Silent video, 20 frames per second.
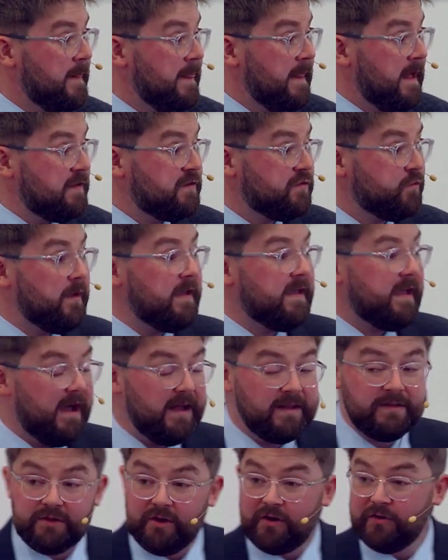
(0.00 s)
And so he
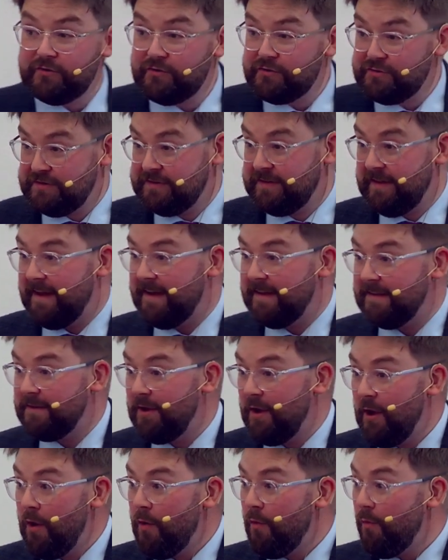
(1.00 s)
can't understand
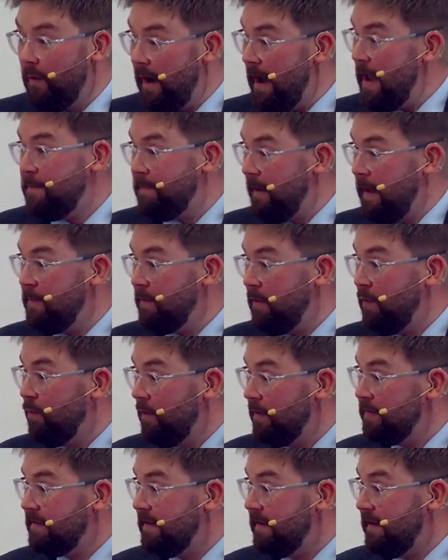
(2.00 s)
why people
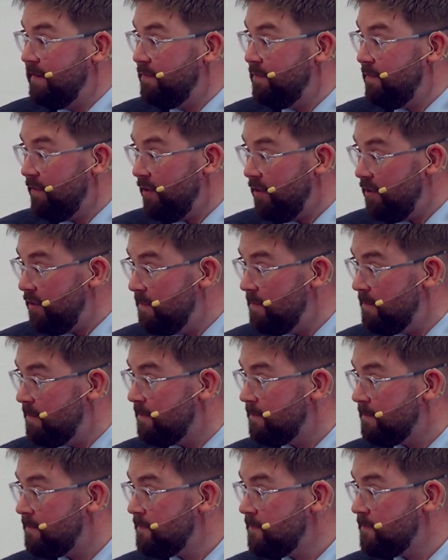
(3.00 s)
want to live without him
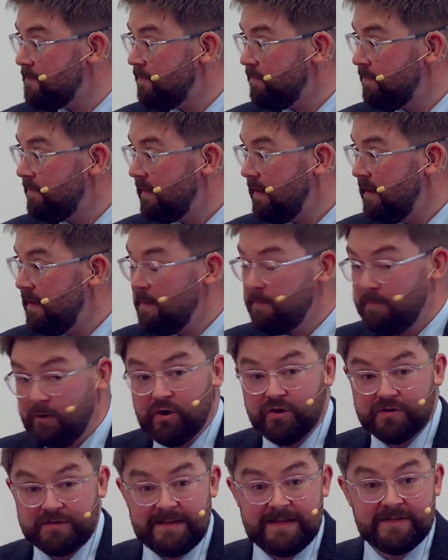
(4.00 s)

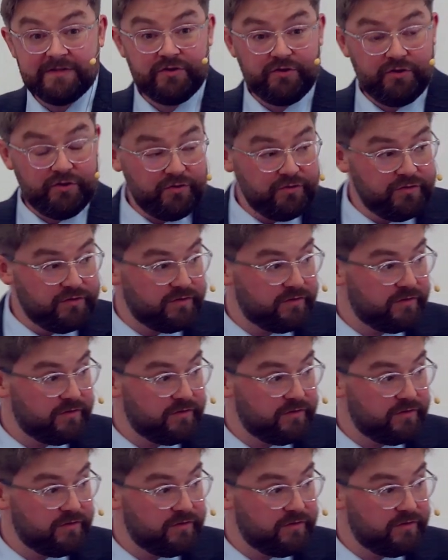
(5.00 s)
because he's good.